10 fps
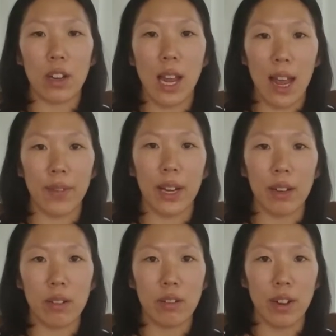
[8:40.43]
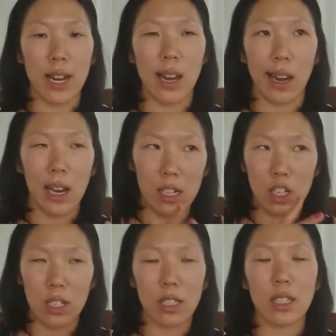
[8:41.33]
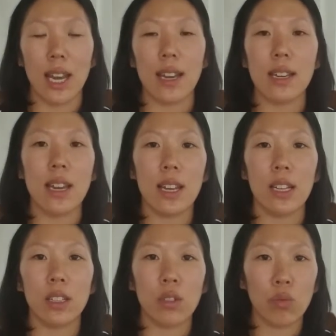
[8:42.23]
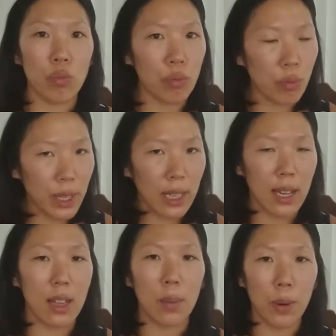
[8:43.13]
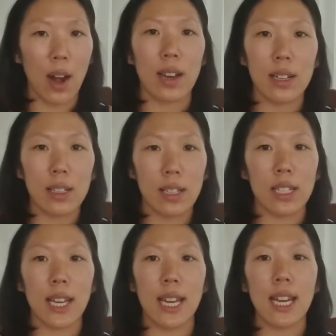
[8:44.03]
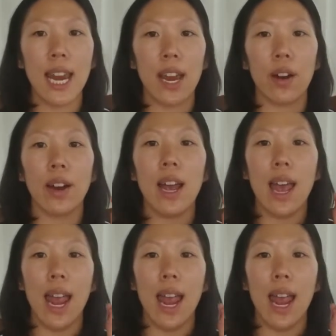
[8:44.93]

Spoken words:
having great Asian skin, it's really the products, the skincare,